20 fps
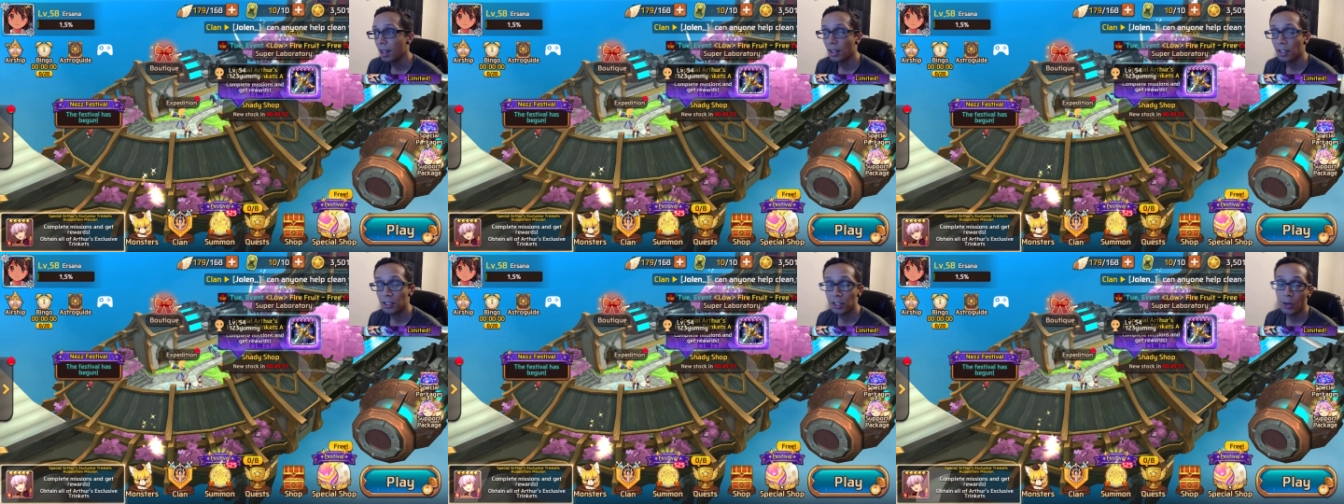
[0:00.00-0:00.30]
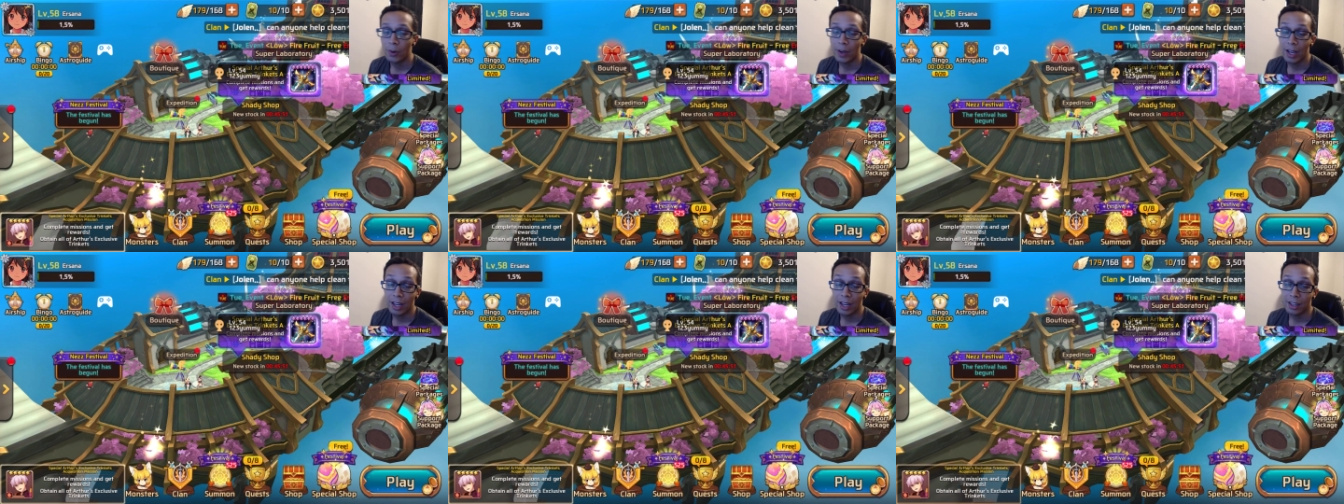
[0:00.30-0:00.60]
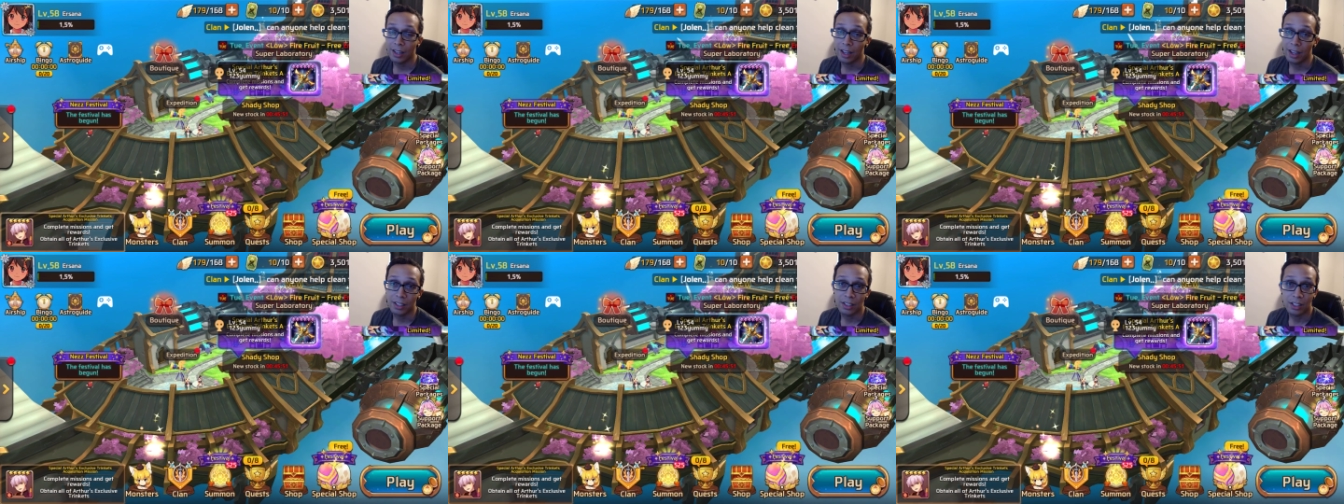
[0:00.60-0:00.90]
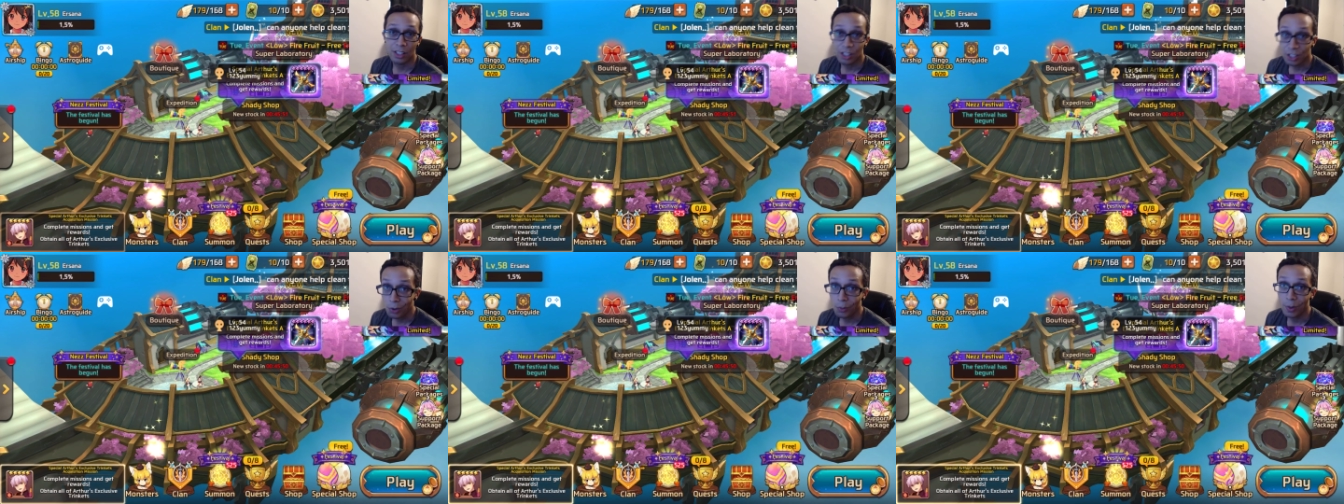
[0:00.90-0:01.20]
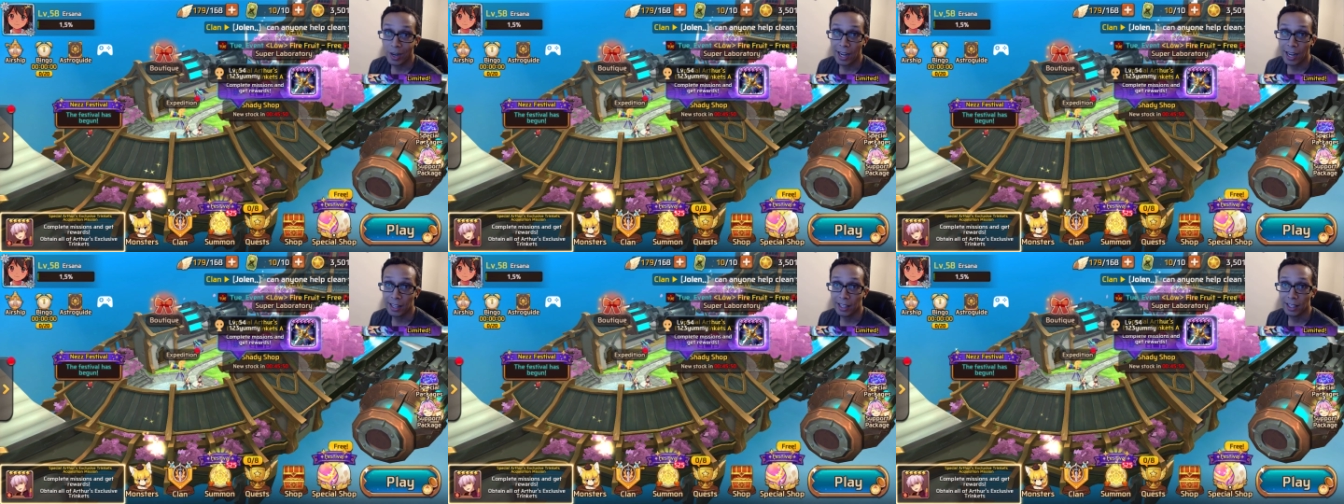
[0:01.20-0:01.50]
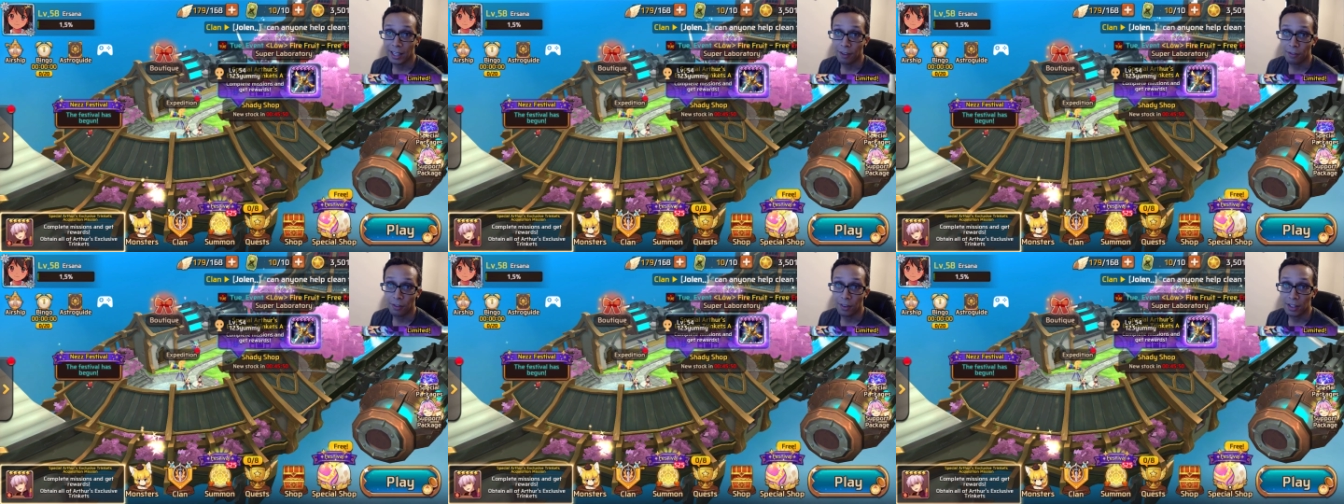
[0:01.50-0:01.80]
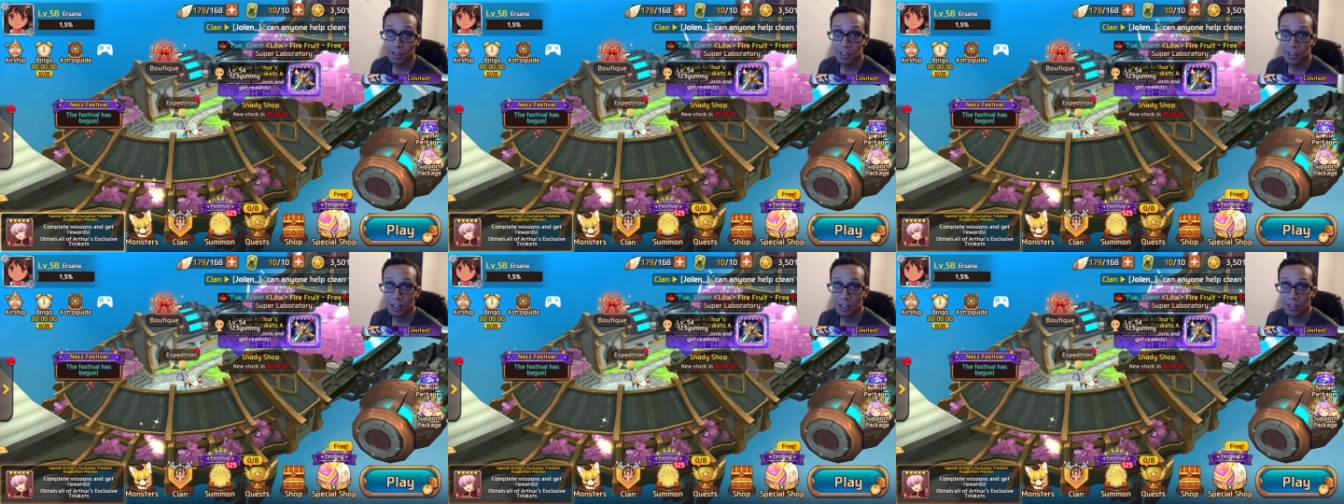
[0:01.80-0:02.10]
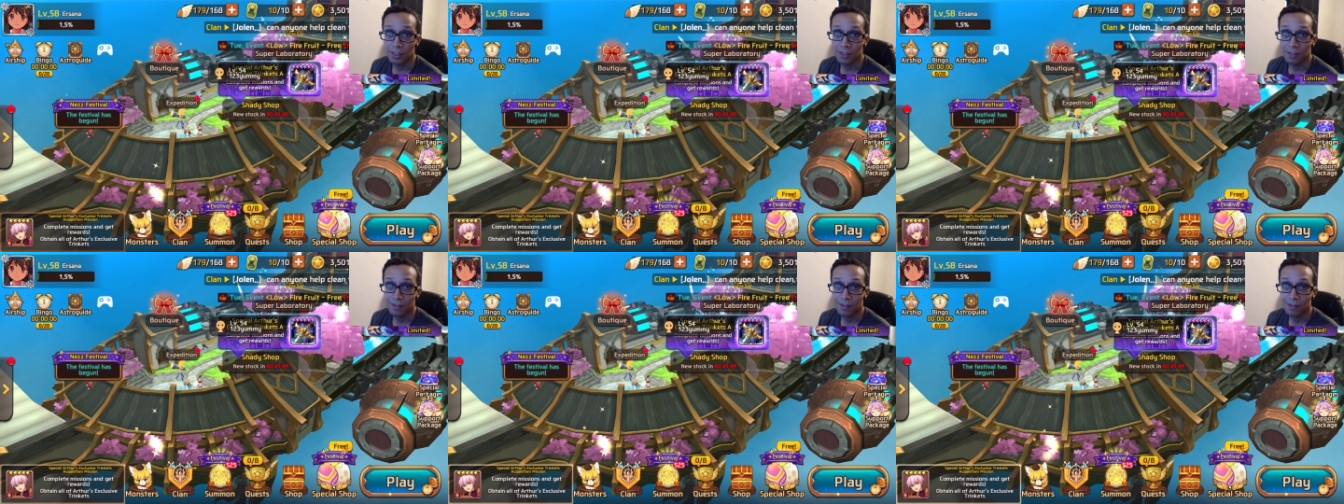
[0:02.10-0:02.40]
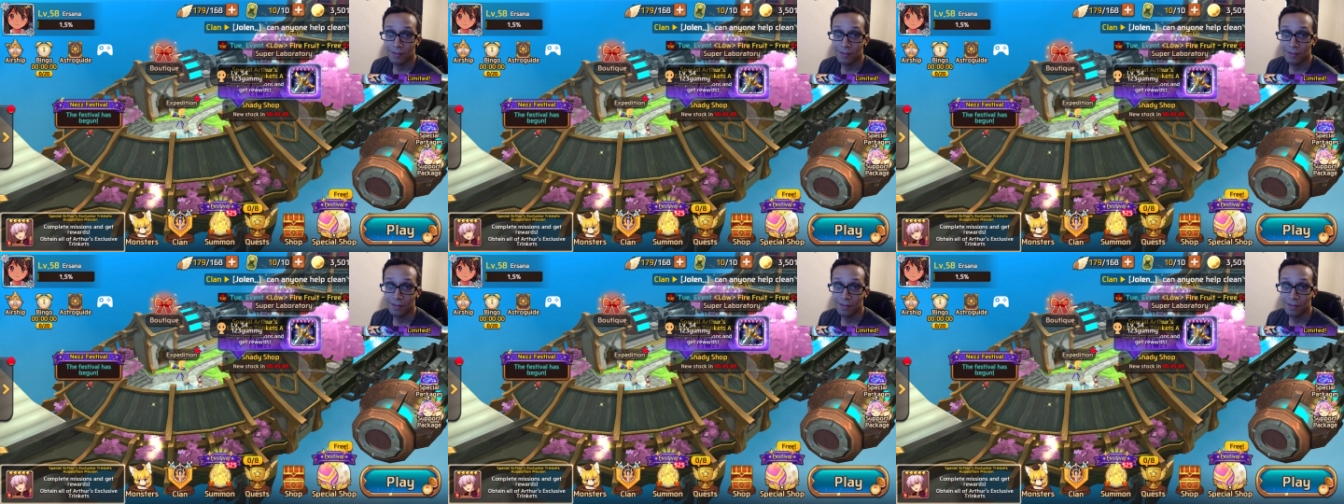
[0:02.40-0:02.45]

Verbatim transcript: let's go ahead and see what I can get for this dude.